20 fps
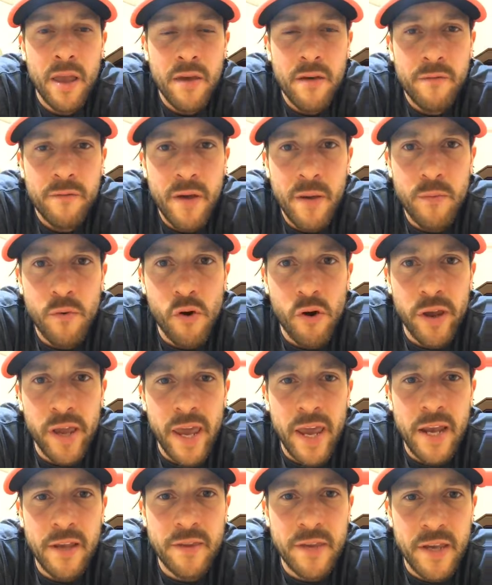February
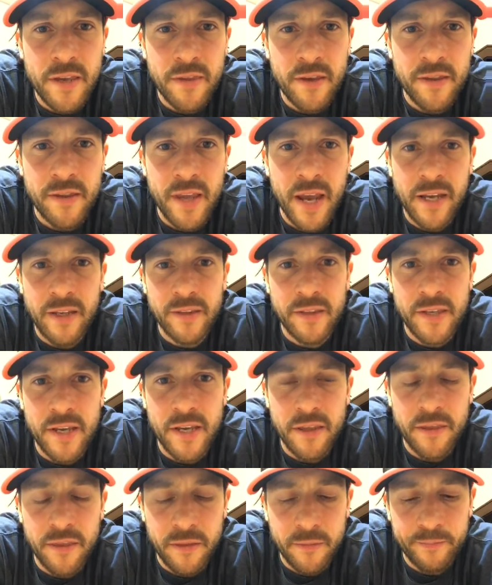18th and
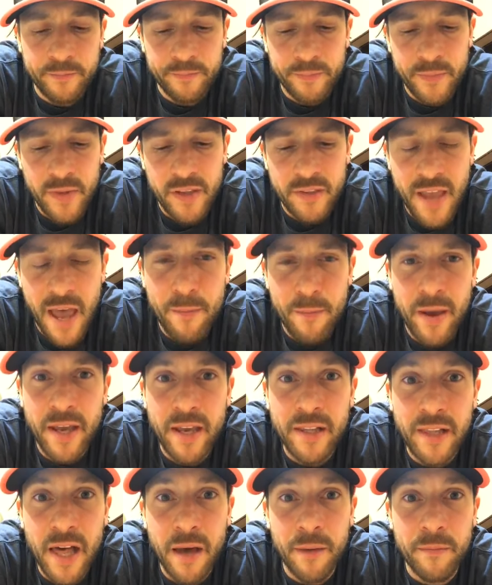19th, it's at my
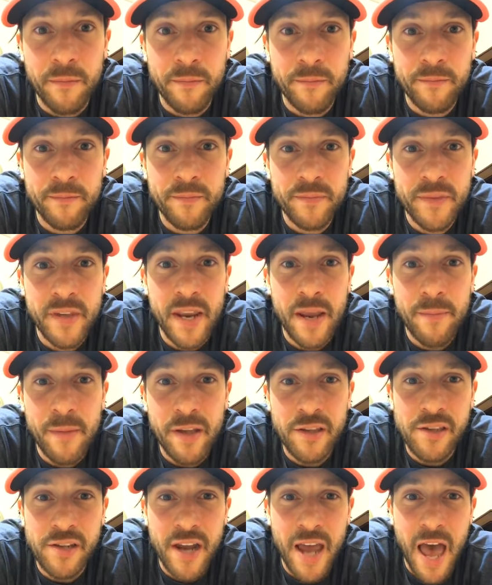club. Did I
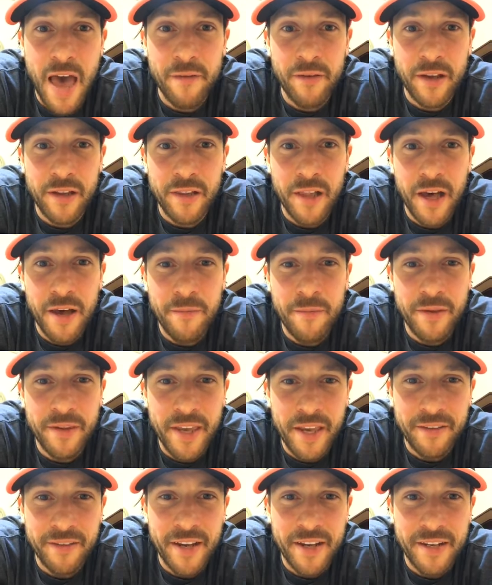mention I have a club?
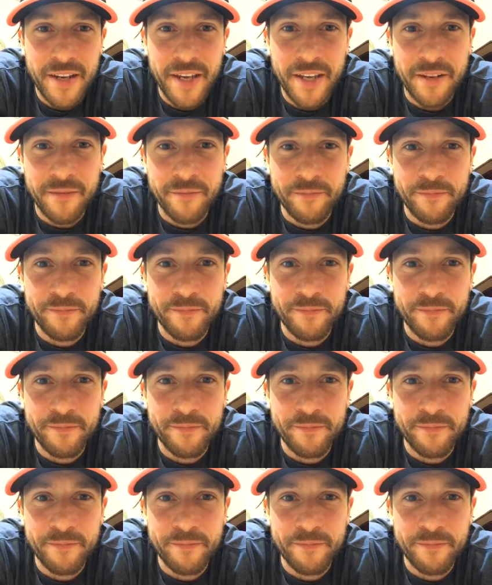Yes, I did.